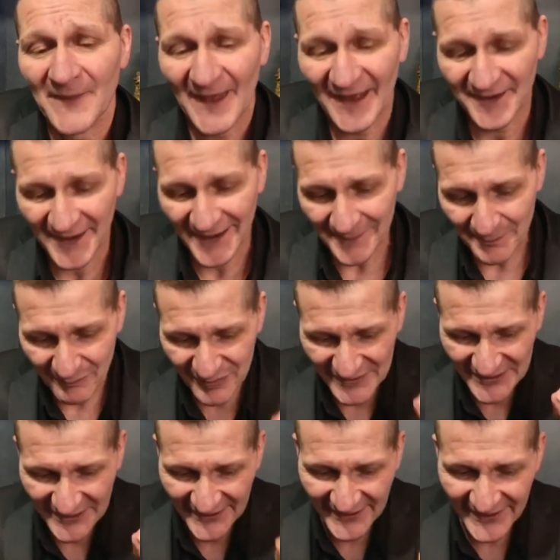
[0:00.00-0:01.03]
and I
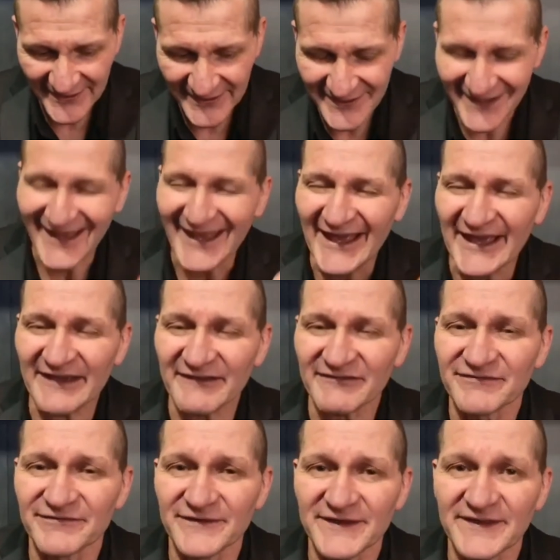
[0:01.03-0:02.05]
plan
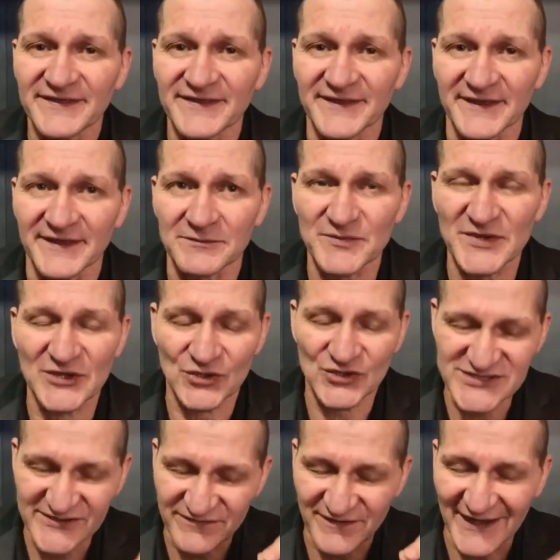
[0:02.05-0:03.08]
everything because
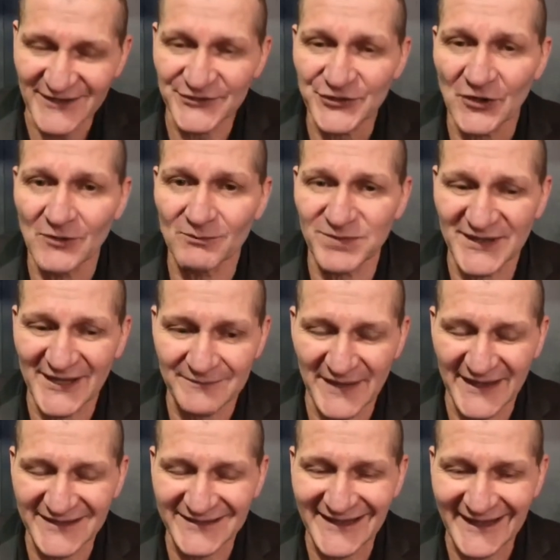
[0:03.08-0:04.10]
if I don't plan
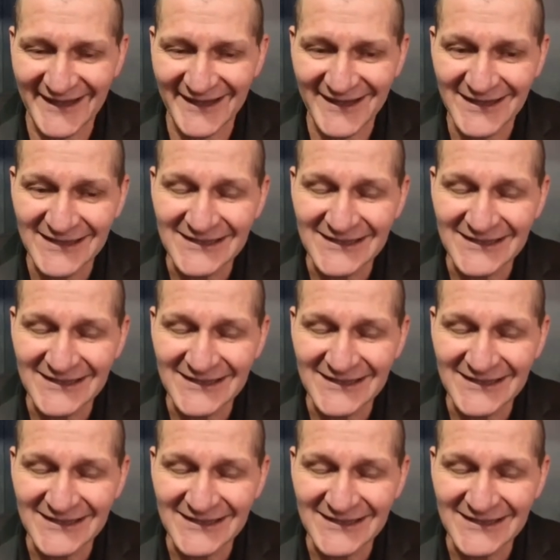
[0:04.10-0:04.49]
my day,